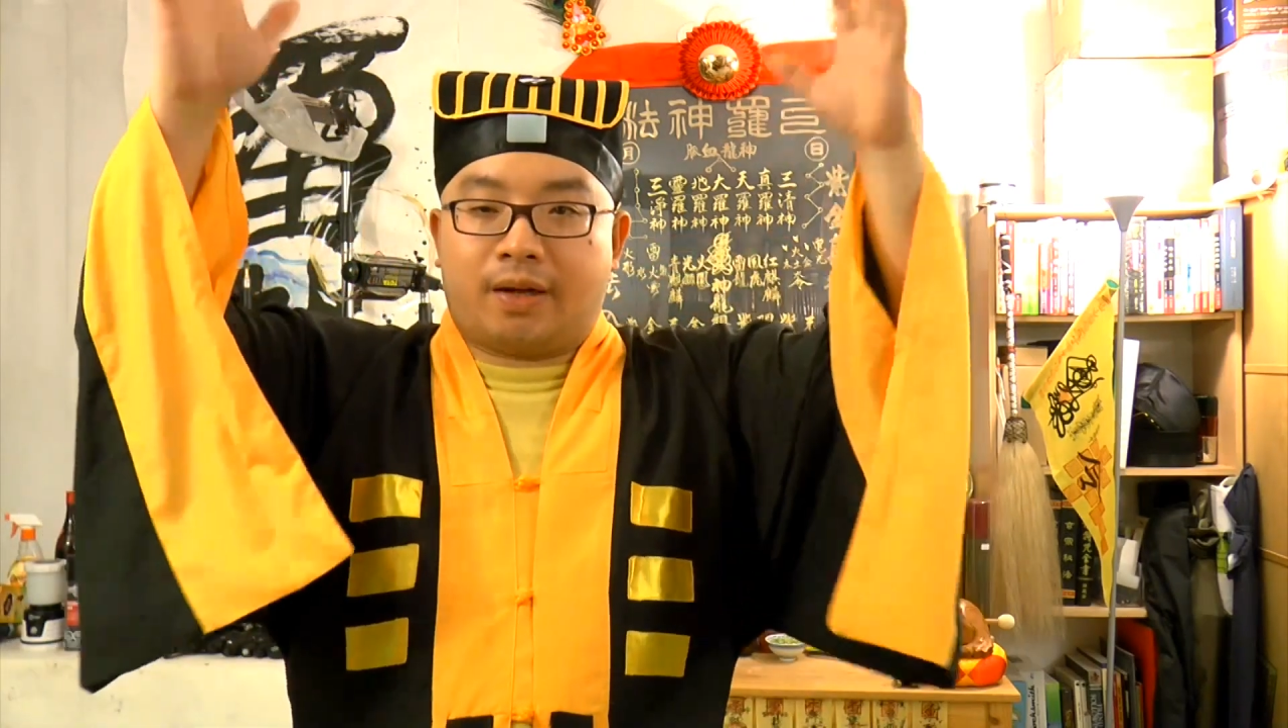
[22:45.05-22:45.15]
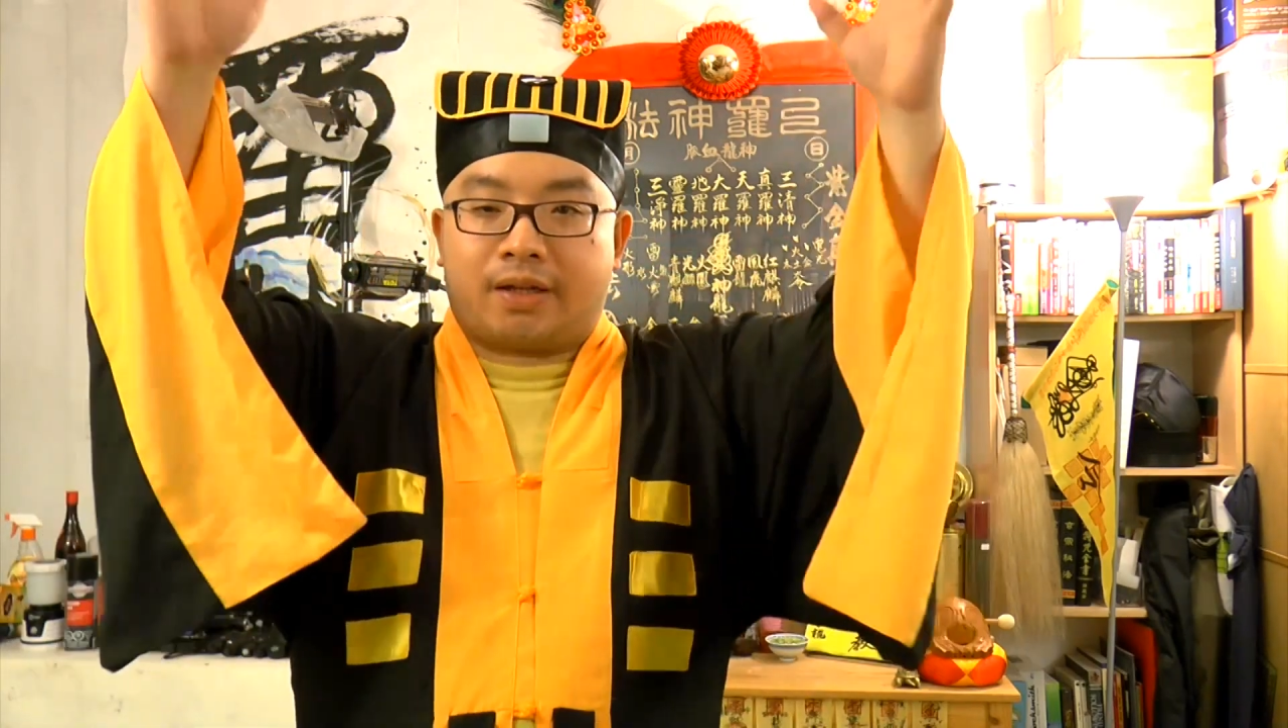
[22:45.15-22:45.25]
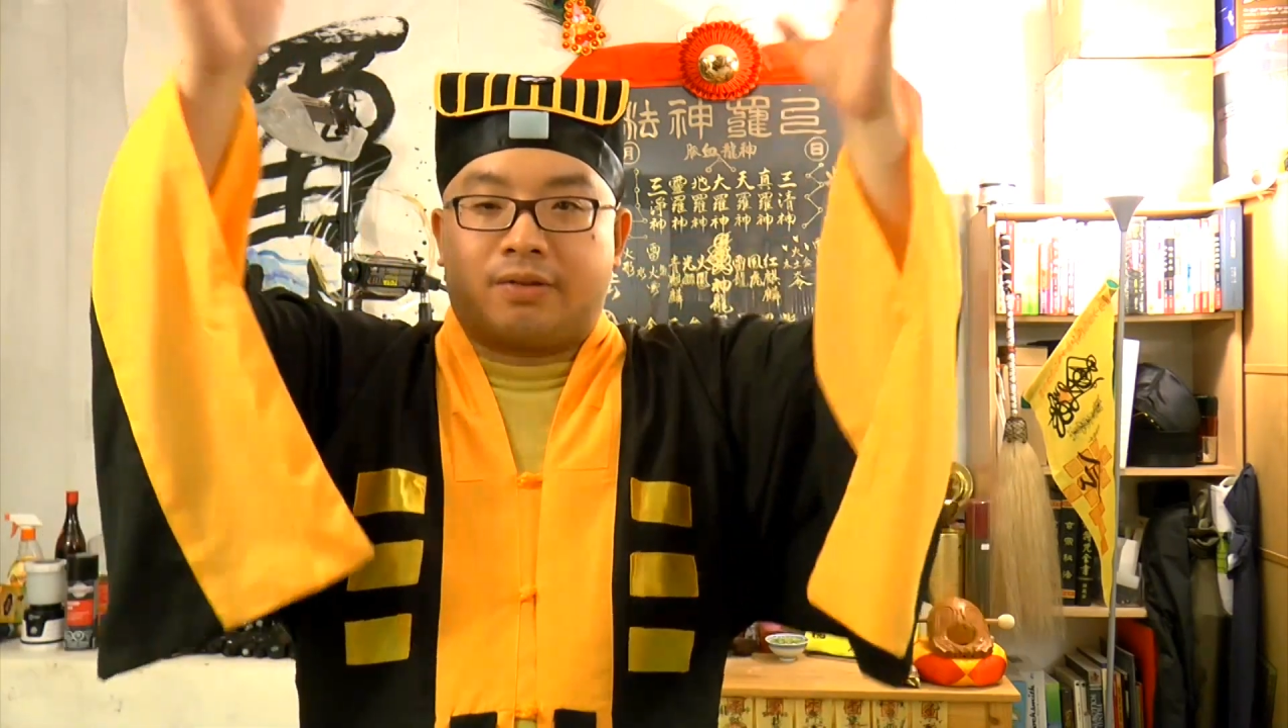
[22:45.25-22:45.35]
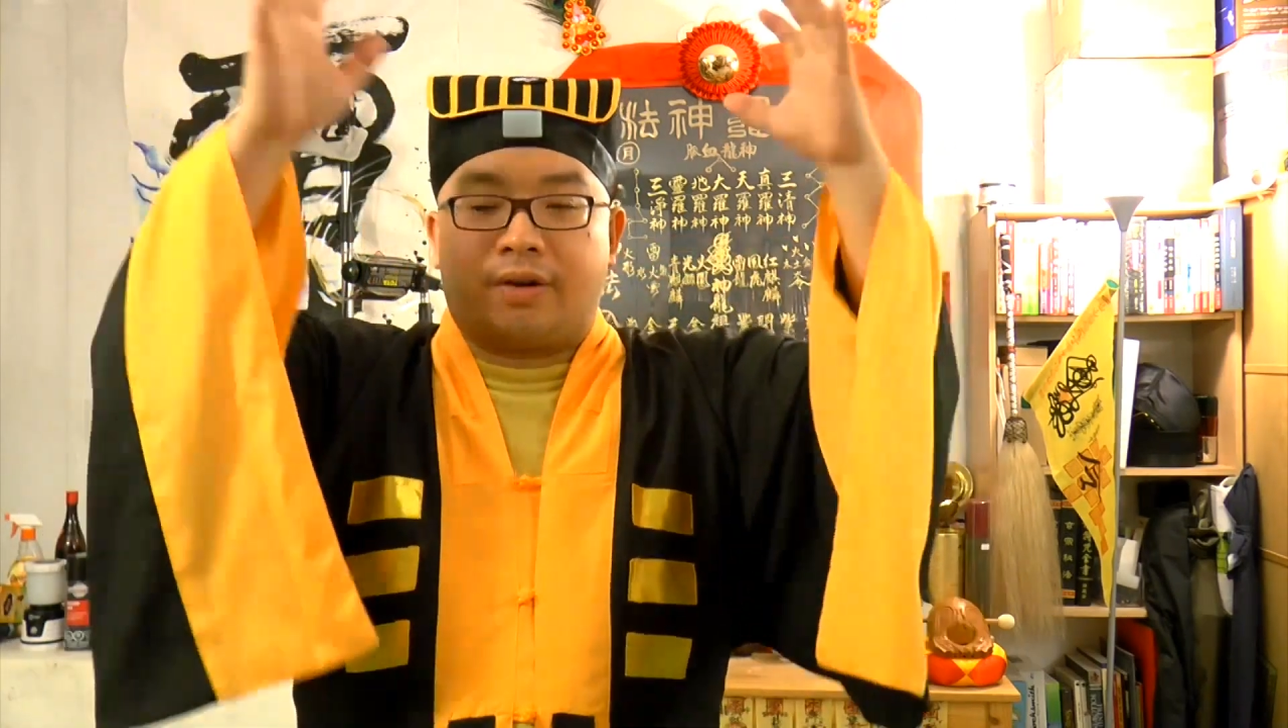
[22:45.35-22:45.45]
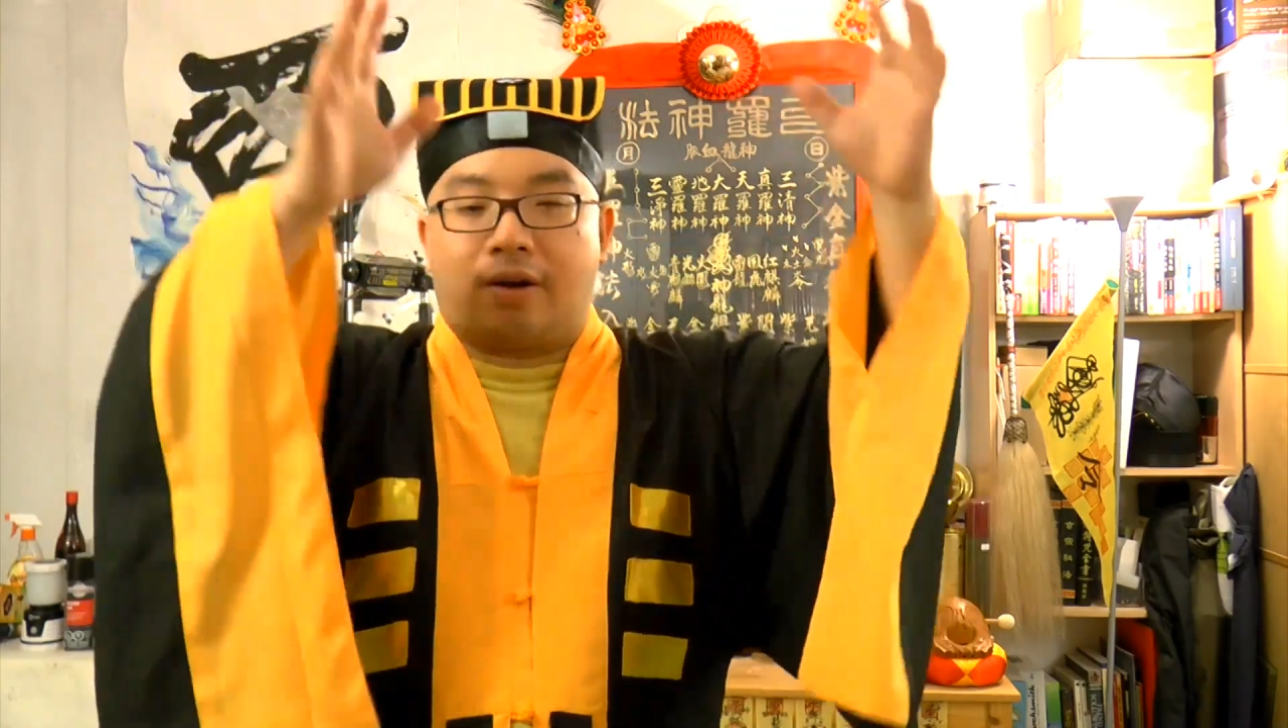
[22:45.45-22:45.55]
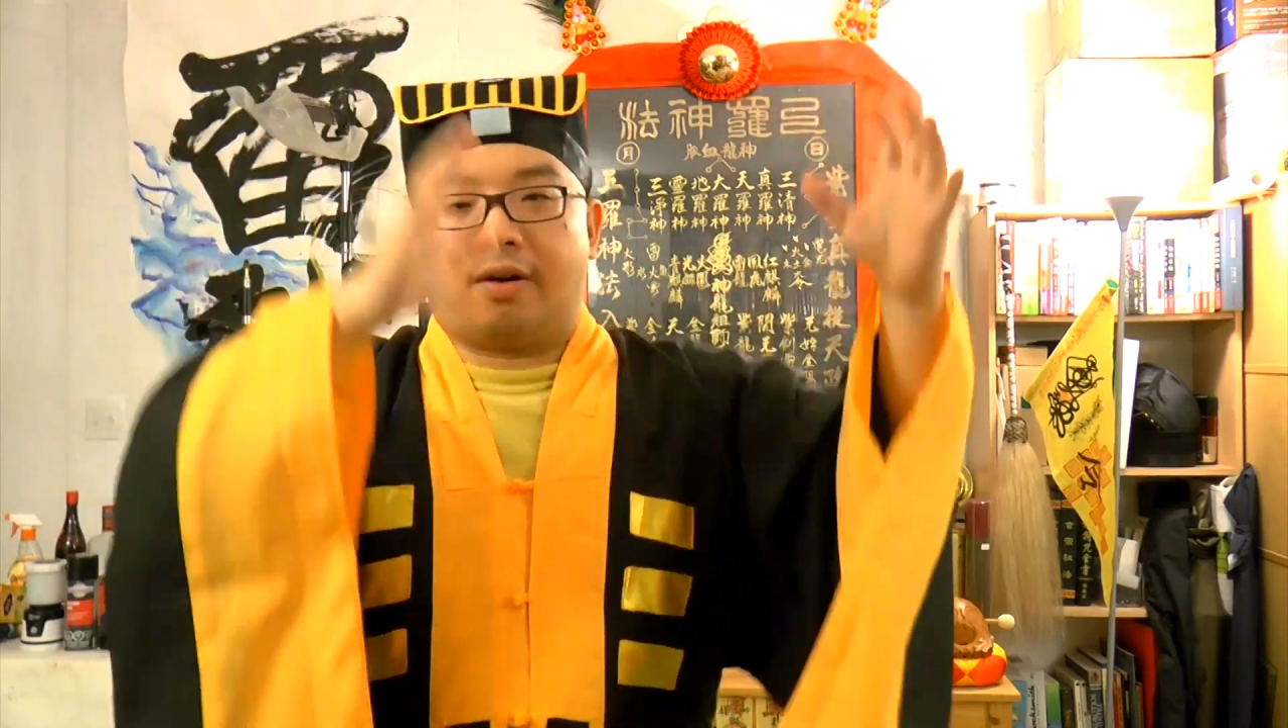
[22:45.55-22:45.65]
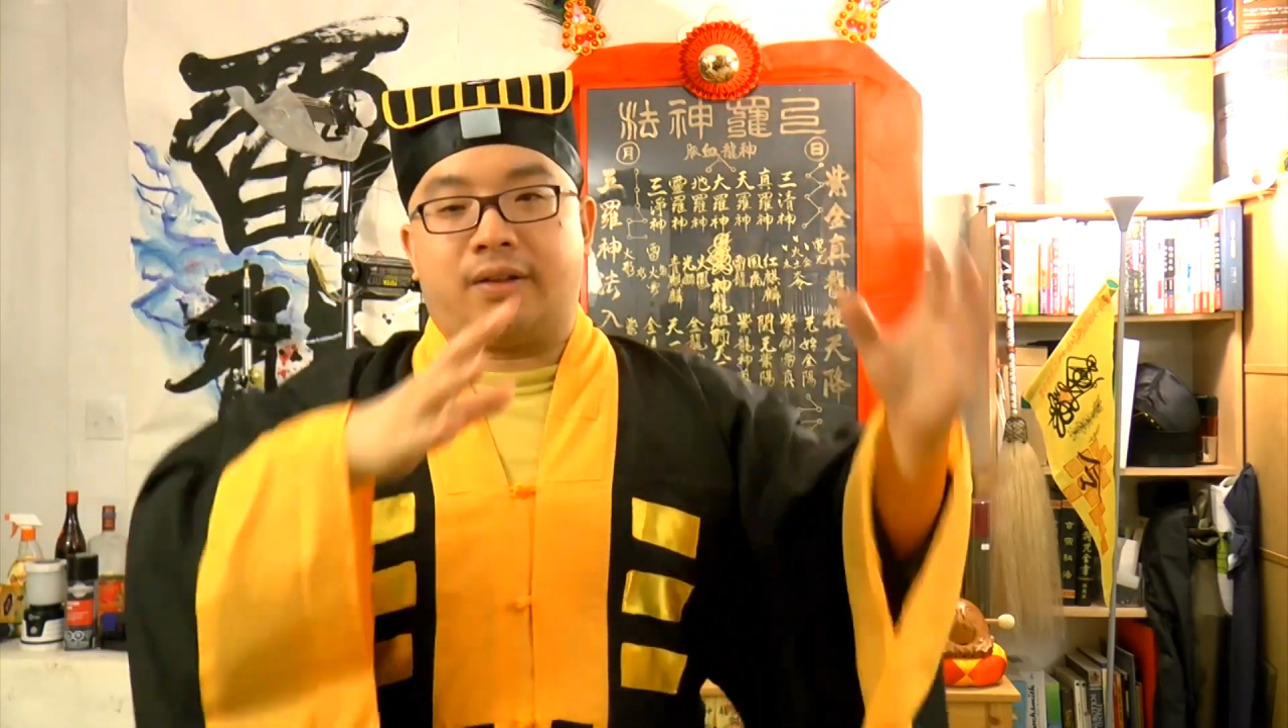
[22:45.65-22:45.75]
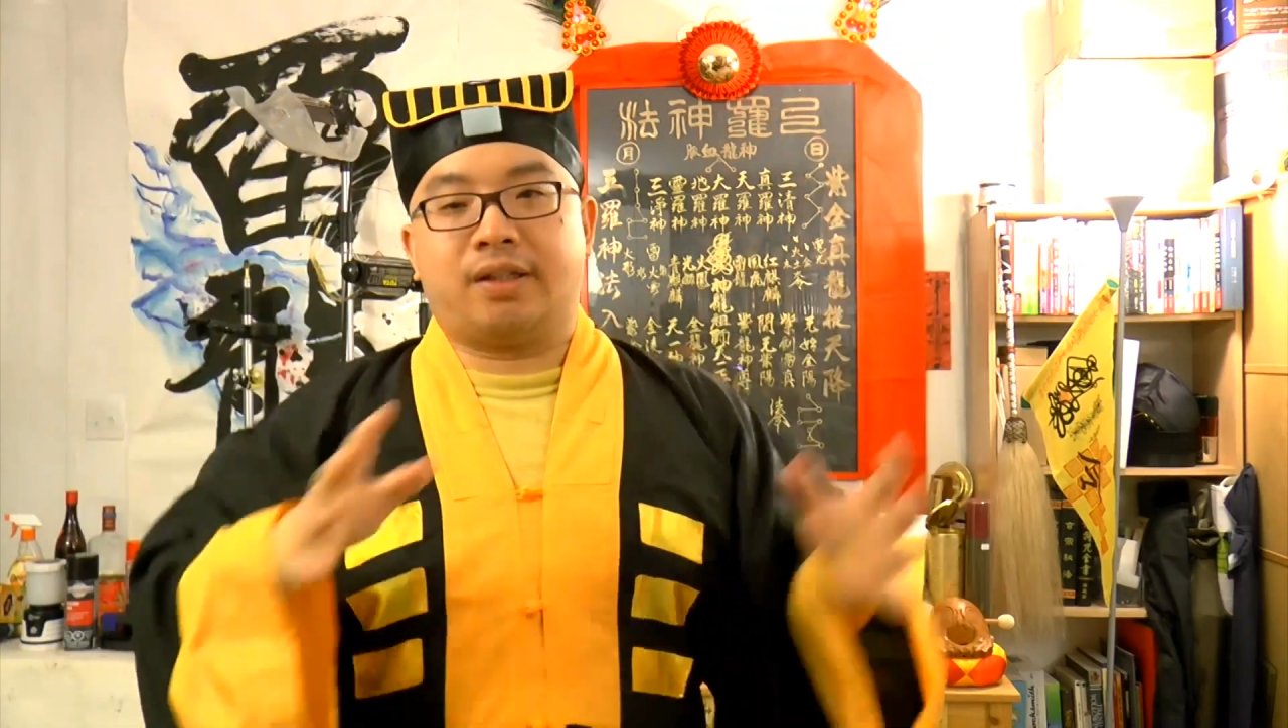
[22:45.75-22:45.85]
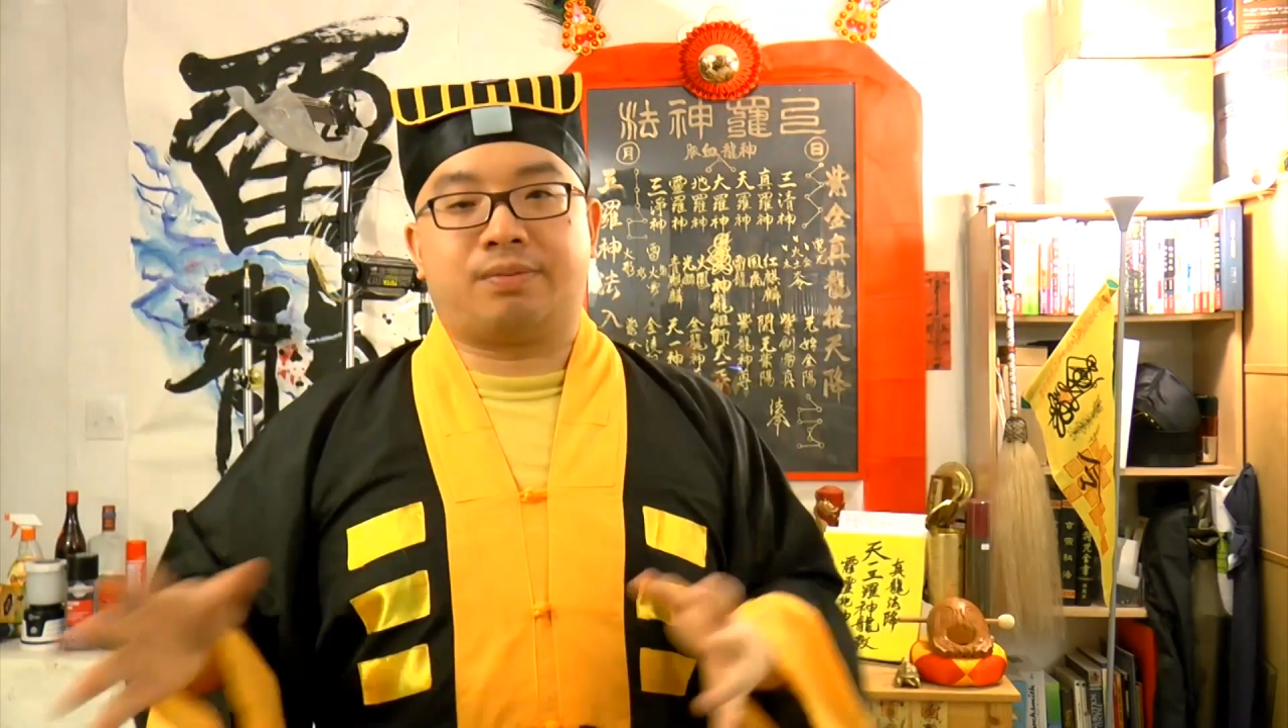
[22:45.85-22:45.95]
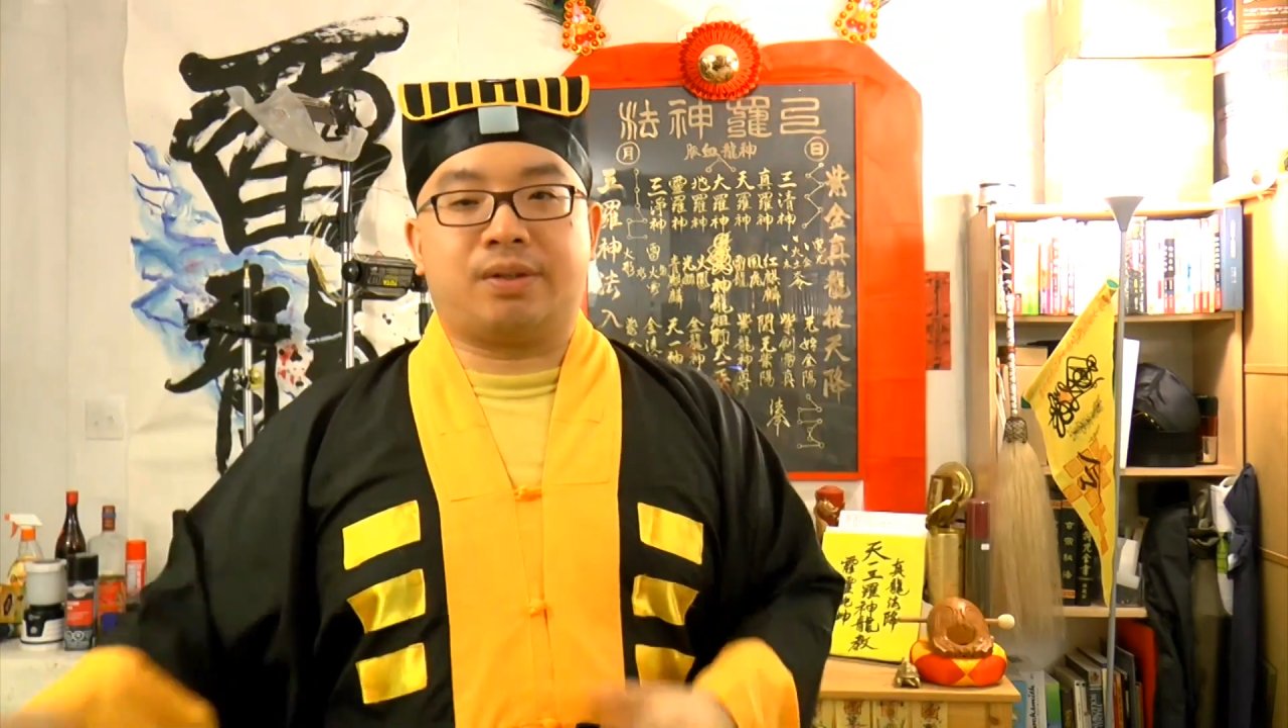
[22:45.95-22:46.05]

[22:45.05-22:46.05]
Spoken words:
like doing all this